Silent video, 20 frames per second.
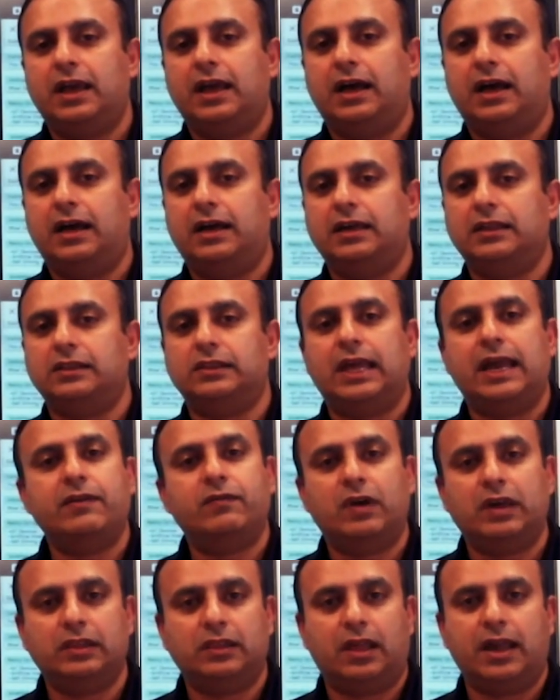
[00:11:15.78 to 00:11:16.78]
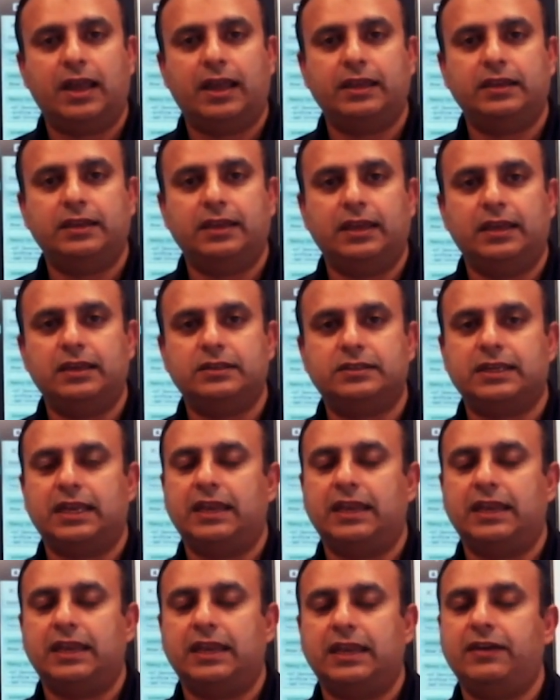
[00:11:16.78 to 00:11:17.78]
Live online is
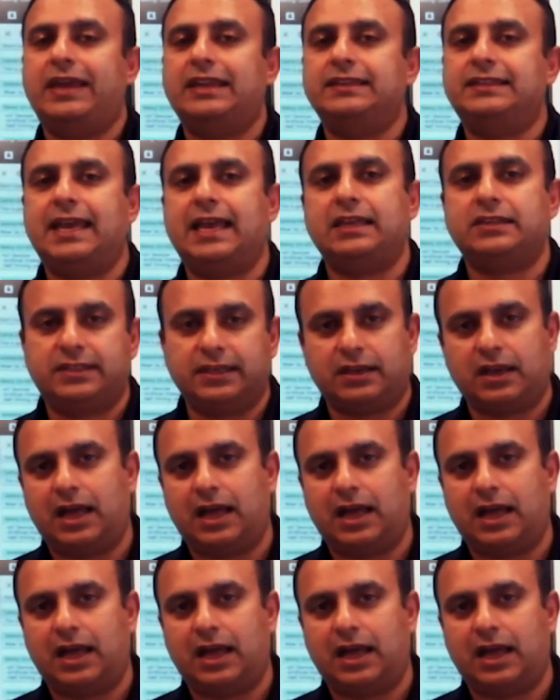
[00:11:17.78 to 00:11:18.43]
a fantastic